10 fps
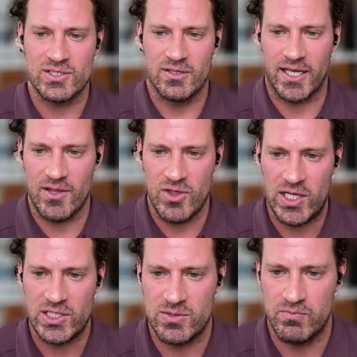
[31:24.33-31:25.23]
Like, I think
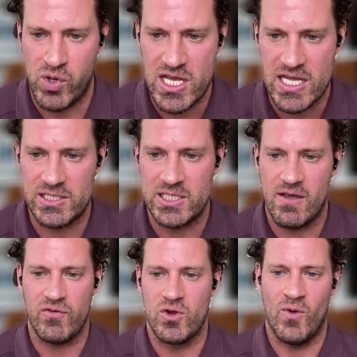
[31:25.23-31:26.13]
it's pretty easy
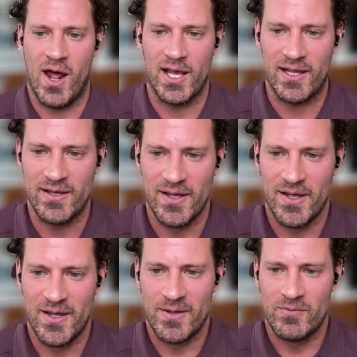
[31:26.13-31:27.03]
if you're running,
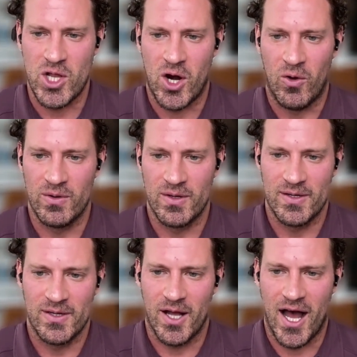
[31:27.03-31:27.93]
you know,
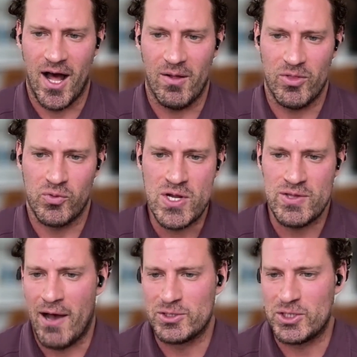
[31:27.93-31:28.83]

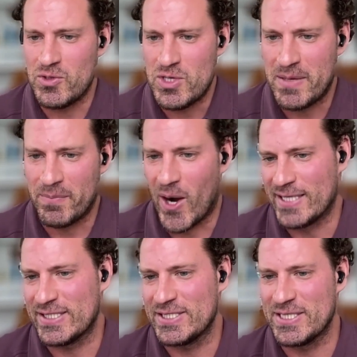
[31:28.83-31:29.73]
3,000 unique
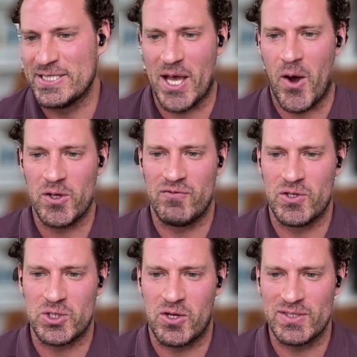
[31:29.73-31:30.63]
processes out of your
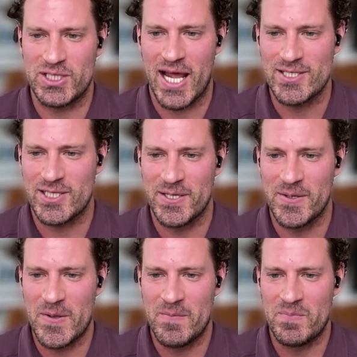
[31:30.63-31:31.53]
service desk
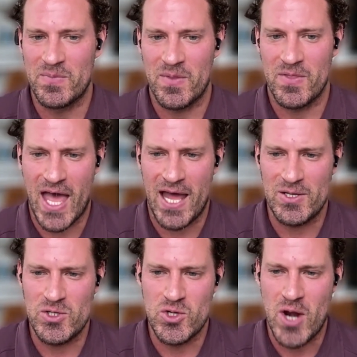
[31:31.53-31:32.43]
that
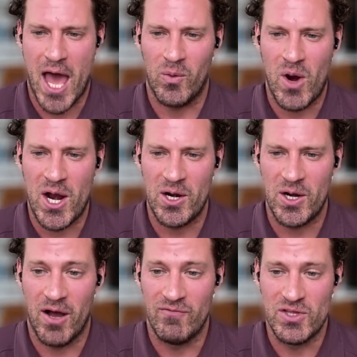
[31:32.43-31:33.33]
you're not aware
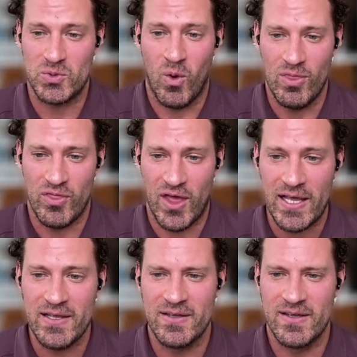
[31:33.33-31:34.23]
of this one
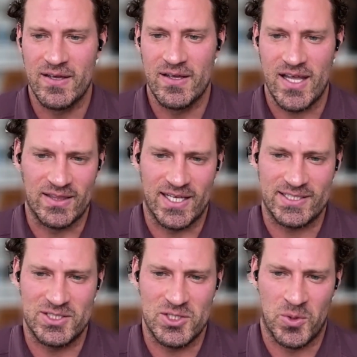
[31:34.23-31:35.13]
thing
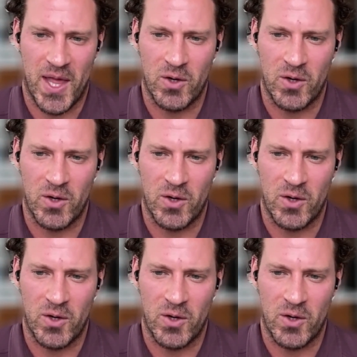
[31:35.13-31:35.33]
unless you're like